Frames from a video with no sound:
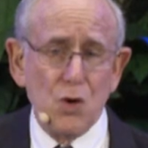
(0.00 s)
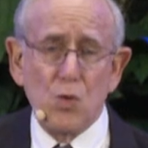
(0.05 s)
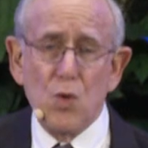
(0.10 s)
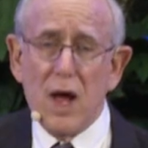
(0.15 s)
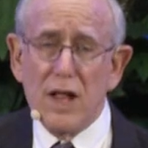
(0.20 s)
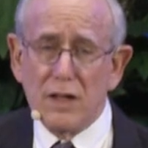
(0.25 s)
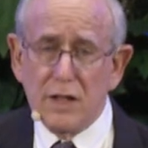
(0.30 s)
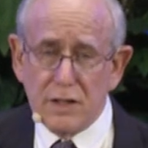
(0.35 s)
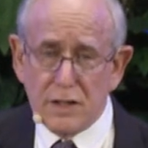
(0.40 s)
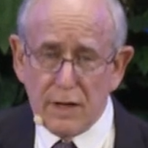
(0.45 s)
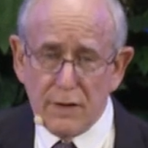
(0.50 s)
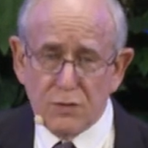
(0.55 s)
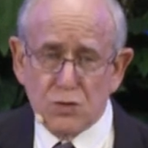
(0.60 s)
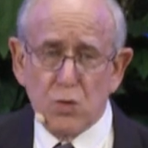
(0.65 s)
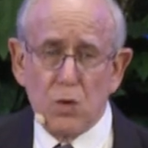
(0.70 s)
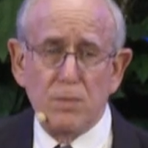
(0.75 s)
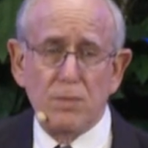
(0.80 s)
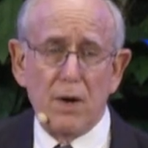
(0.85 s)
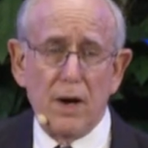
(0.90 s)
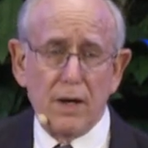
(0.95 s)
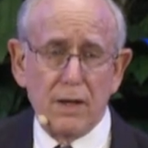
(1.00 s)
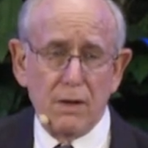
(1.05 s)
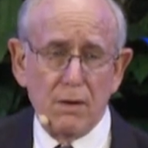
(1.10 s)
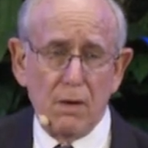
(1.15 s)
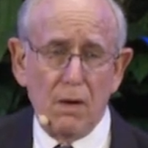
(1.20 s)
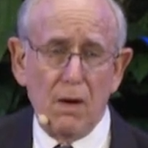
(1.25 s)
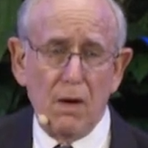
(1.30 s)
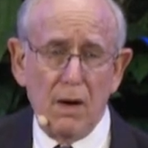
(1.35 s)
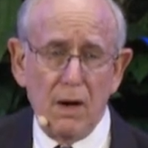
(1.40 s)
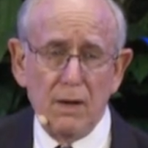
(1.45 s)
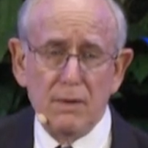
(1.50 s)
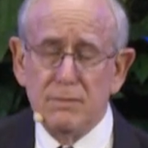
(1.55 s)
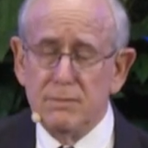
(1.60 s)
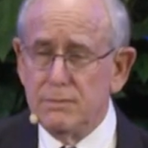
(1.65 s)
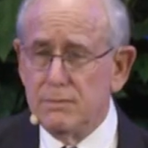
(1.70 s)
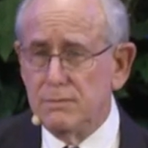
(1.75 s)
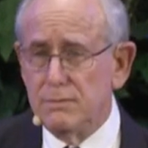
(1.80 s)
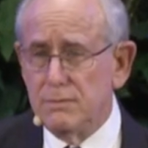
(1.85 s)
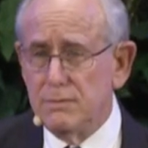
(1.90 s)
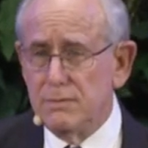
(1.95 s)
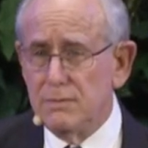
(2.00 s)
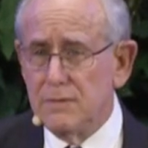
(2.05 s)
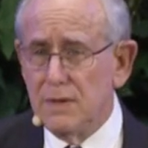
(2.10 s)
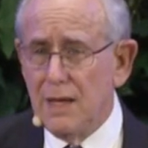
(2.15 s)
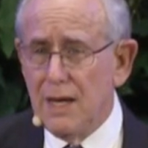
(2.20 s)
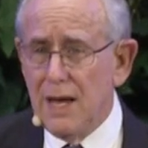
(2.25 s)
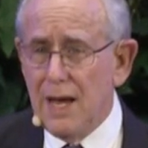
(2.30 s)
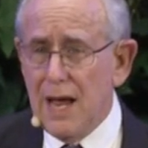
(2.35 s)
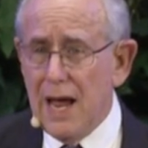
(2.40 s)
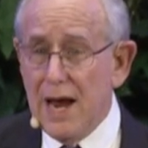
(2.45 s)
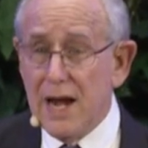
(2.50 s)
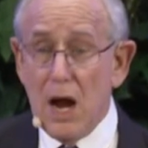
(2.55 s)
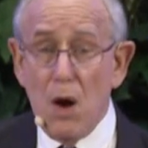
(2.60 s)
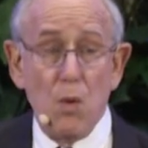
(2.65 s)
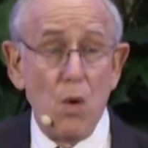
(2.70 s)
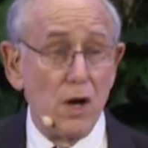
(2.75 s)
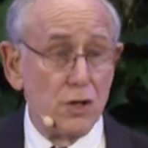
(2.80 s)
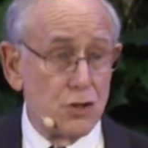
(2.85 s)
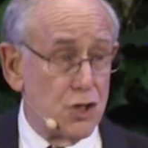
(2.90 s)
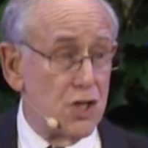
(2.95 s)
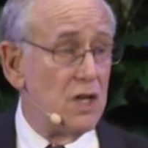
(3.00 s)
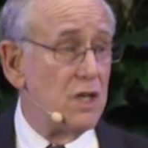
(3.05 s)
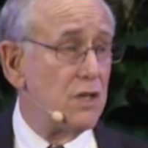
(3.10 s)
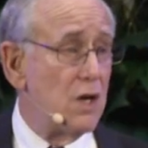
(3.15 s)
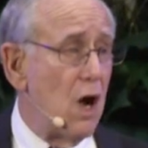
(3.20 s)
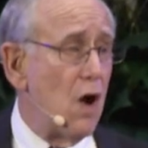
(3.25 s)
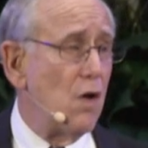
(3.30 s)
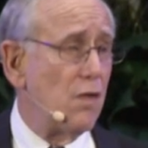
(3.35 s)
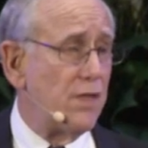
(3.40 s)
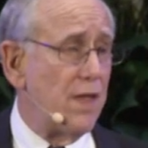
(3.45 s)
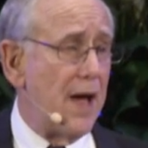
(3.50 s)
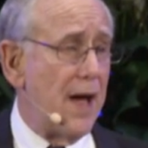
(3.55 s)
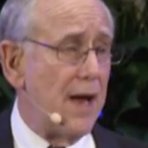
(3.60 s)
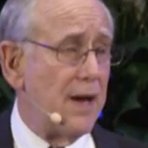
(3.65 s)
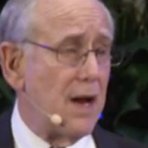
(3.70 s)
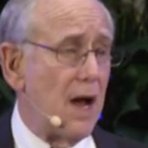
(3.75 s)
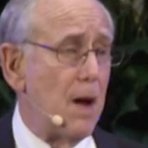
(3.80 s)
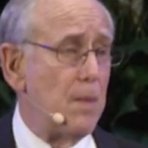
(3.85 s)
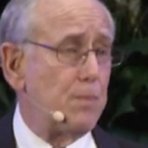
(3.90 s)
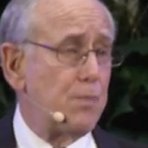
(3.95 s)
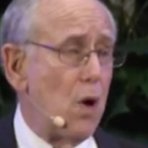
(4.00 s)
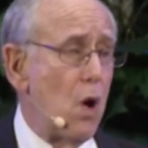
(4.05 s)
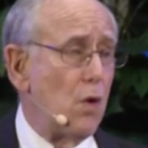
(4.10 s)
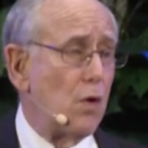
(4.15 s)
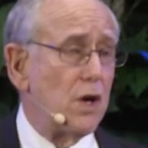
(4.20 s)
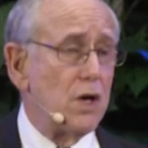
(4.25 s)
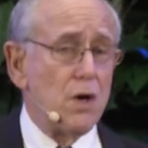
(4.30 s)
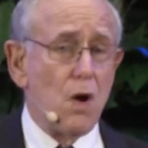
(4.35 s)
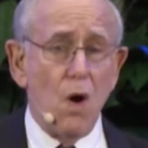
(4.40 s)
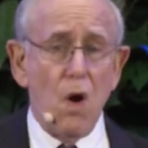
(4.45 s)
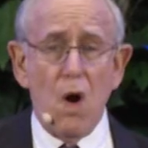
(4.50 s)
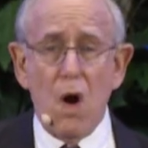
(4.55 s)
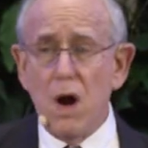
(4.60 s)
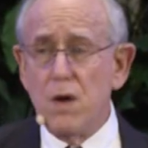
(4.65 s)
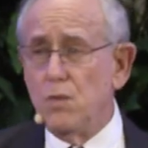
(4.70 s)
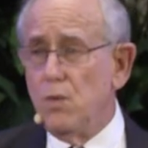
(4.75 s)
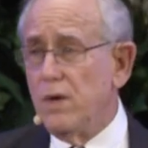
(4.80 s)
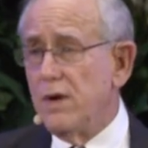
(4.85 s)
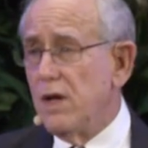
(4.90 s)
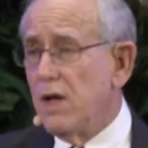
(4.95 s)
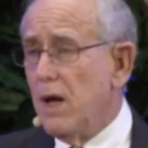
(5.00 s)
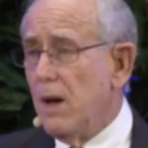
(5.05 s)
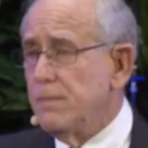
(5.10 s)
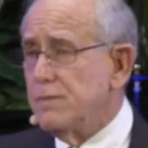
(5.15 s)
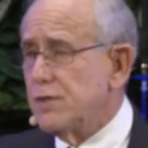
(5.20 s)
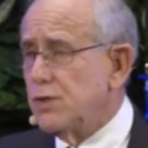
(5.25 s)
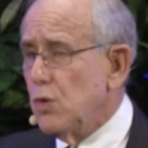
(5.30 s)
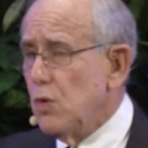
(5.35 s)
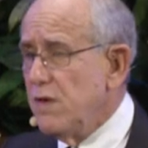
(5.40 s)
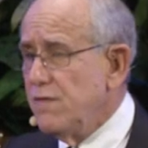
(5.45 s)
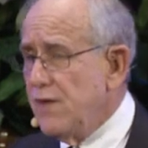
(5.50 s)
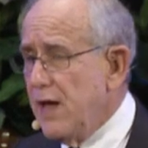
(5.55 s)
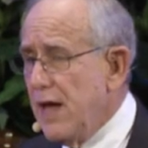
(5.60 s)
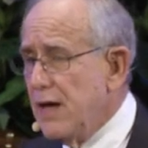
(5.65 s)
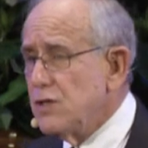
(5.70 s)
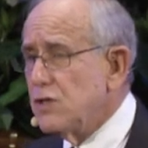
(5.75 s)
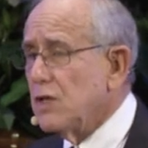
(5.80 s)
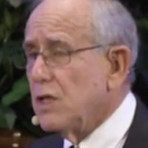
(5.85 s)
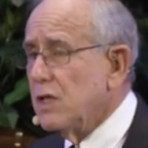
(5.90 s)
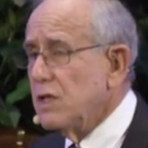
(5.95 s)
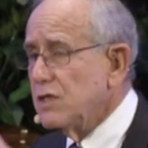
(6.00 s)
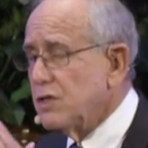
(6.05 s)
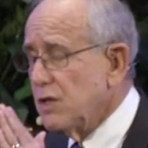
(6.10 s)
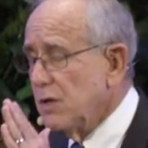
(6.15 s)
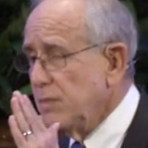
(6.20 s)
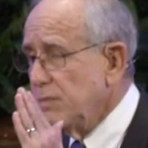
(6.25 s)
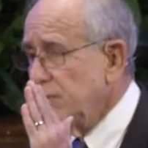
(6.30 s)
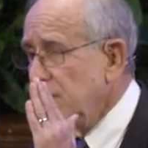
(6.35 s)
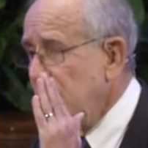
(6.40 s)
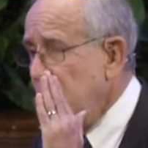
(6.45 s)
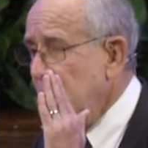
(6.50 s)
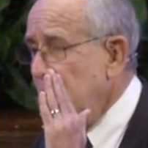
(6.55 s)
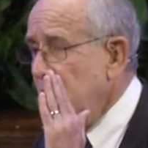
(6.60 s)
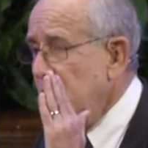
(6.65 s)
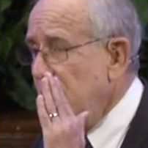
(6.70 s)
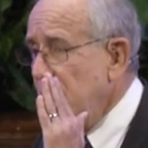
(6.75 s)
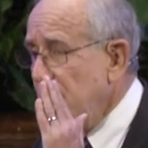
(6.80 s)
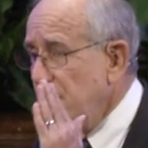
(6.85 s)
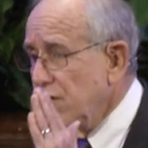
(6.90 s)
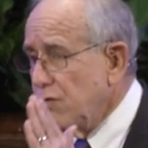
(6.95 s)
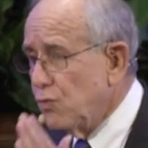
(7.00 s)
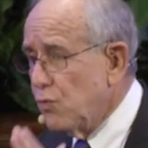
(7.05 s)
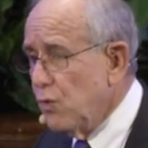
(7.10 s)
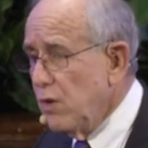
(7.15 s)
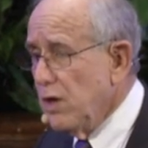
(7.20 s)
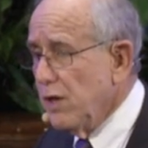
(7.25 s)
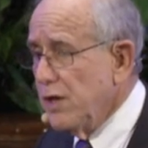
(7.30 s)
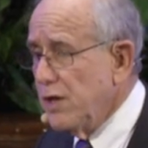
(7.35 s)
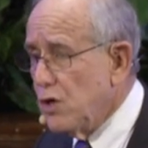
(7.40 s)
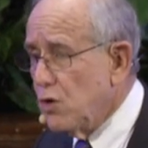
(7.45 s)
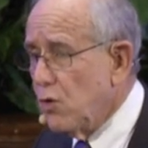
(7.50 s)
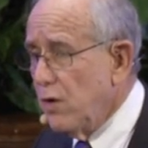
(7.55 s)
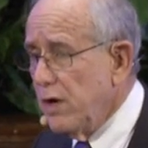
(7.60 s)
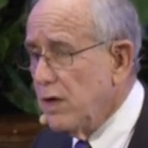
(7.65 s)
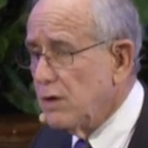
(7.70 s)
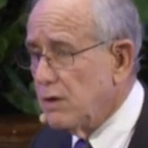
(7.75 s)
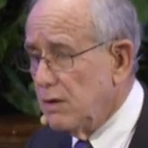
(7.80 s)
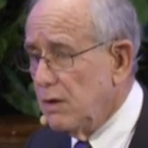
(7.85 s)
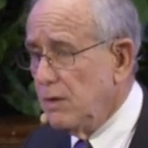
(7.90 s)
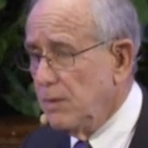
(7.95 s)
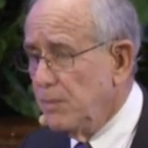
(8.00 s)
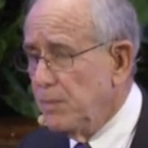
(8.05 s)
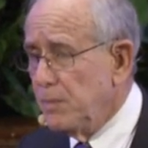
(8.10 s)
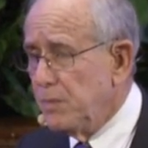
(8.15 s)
relatives will break your heart. And I want you to know that a broken heart when it comes to evangelism is really critical.